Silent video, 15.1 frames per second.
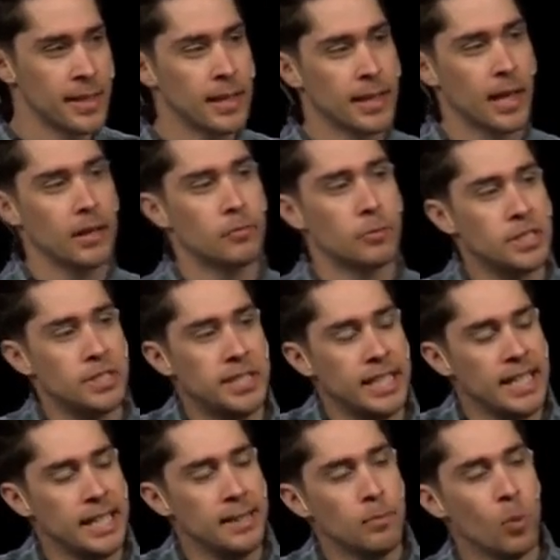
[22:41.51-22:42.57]
kind of
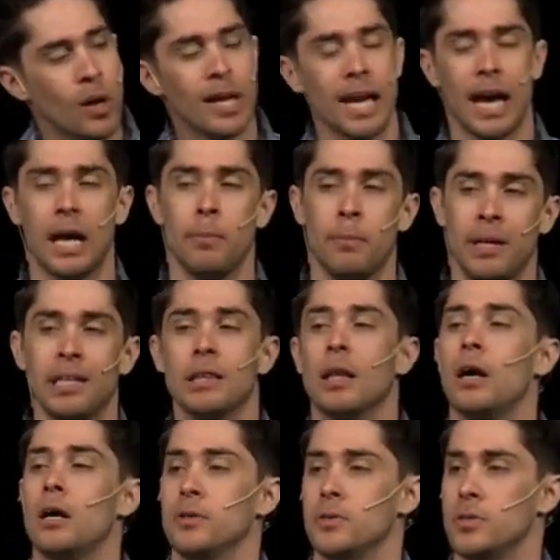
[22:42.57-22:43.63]
redeem what had been
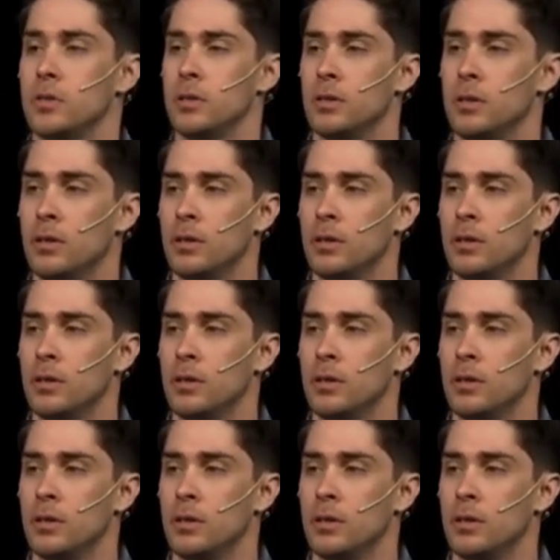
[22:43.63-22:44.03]
lost.